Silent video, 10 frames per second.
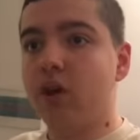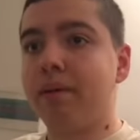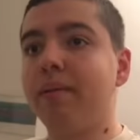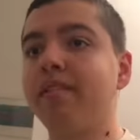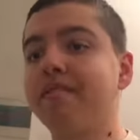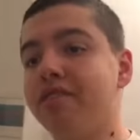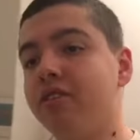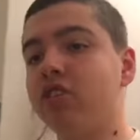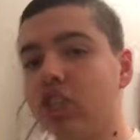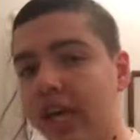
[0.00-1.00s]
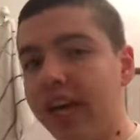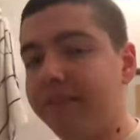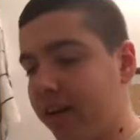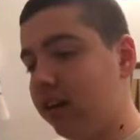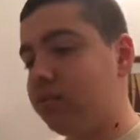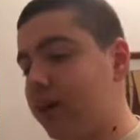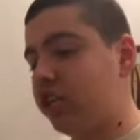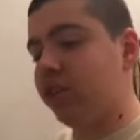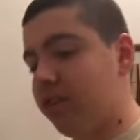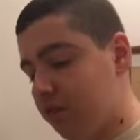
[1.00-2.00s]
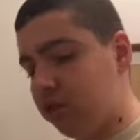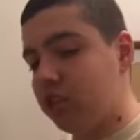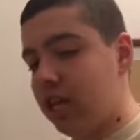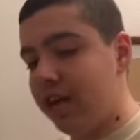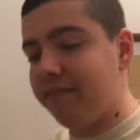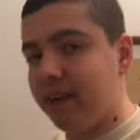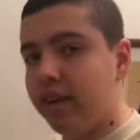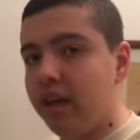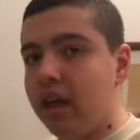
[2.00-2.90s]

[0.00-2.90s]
or maybe even Thursday evening, I was mentioning Thursday evening,